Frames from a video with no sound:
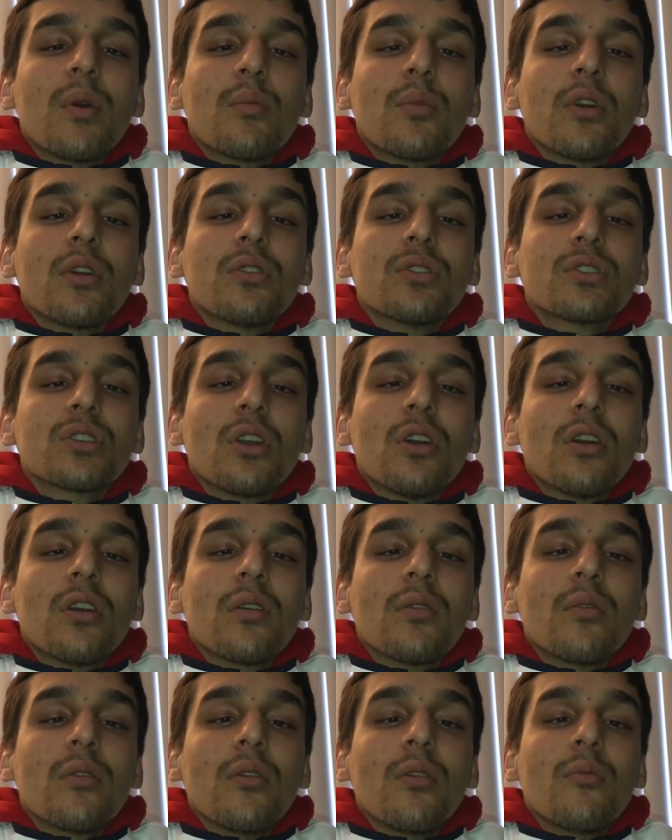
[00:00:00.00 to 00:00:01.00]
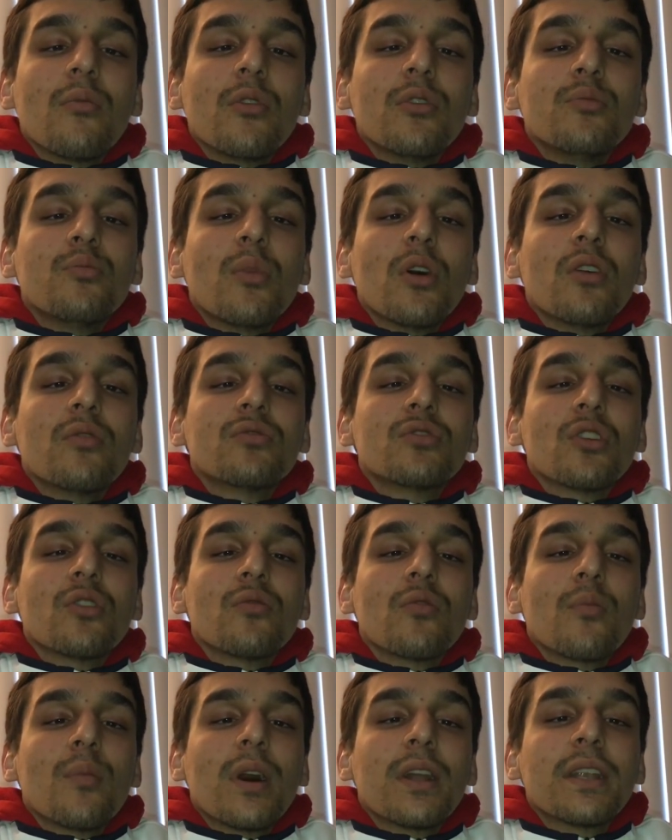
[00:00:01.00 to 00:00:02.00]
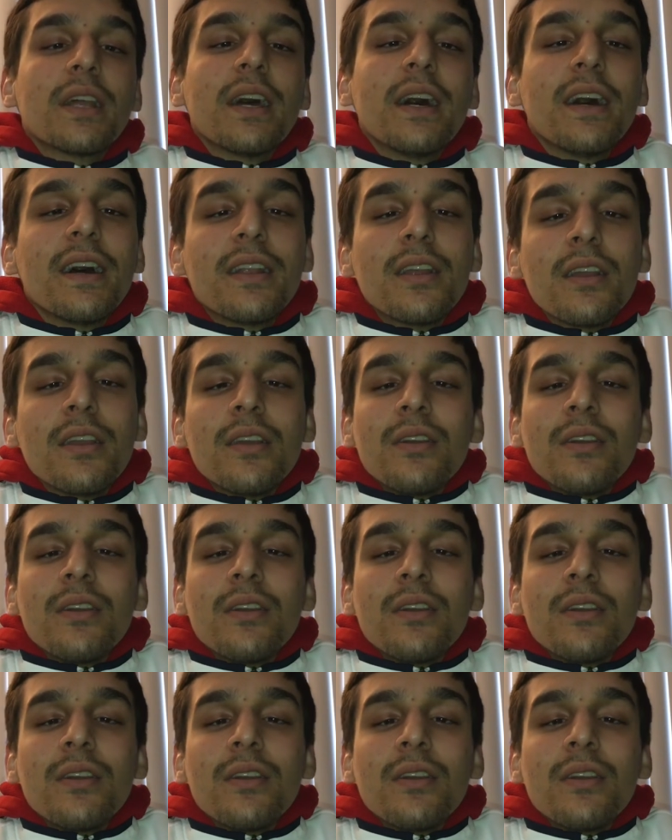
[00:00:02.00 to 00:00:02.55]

brother's car, and we both drove with my dad.